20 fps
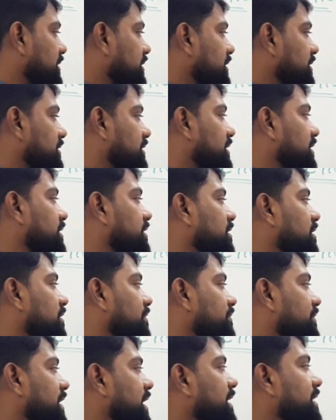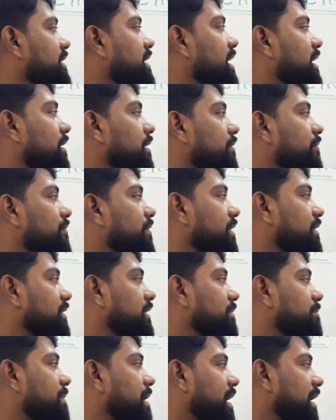the ray of light get
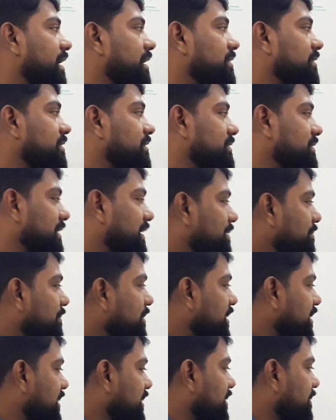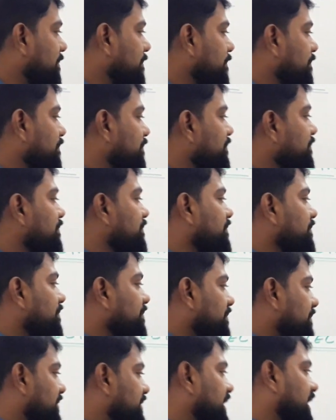reflected back in the same medium,
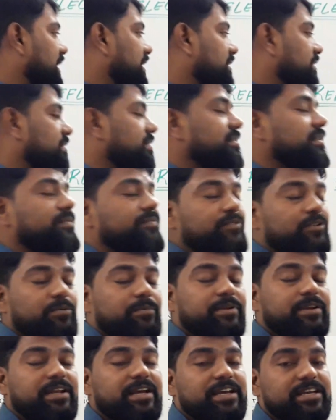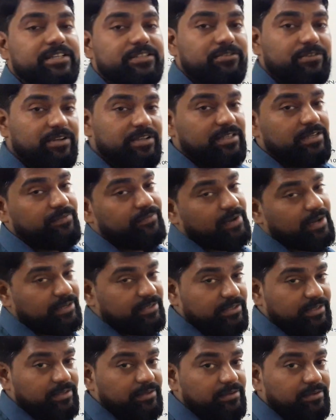then the phenomena is known as
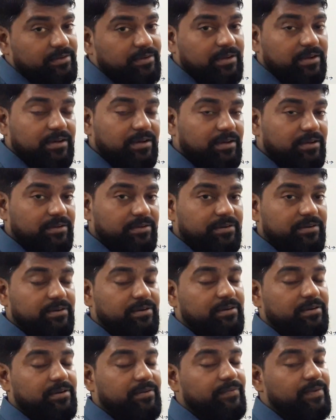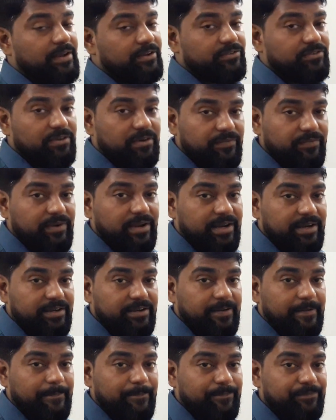reflection of
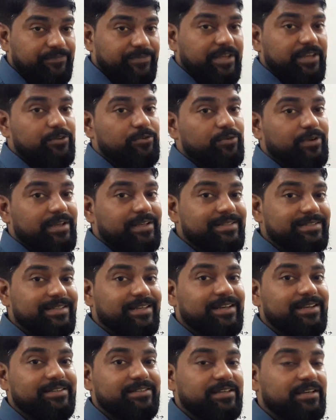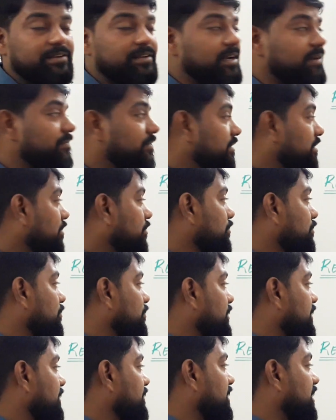light. Then you can say, sir, that without
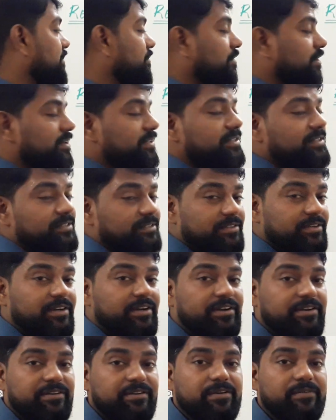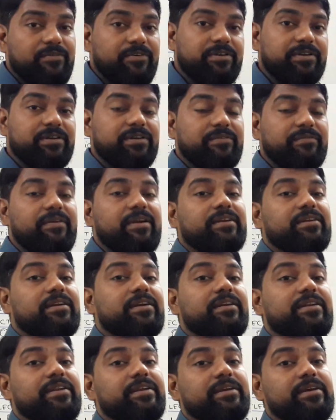knowing that what is incident ray, what is
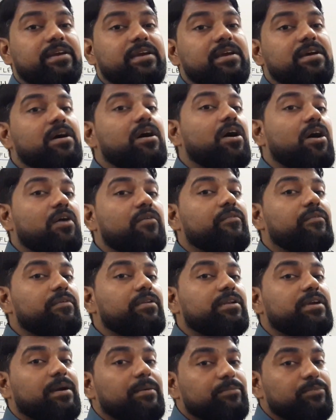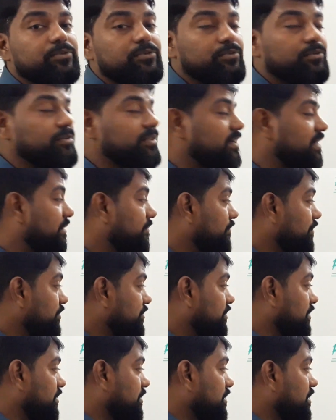reflected ray, how we will come to know the
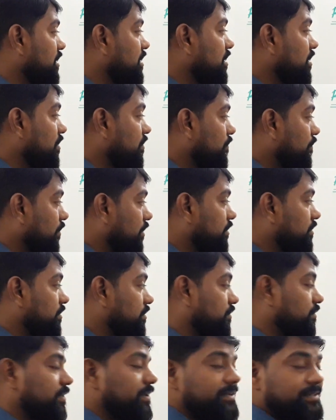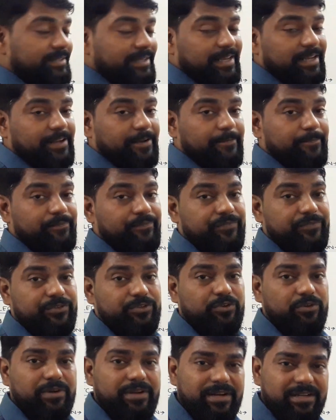definition, what you are saying.
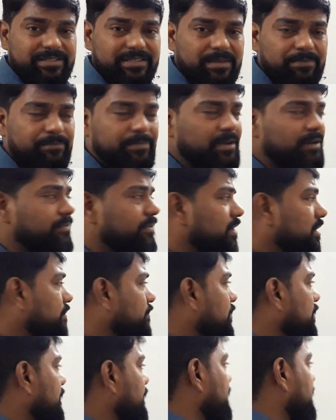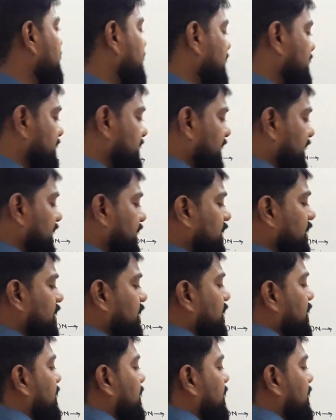So in a simple word, what we can say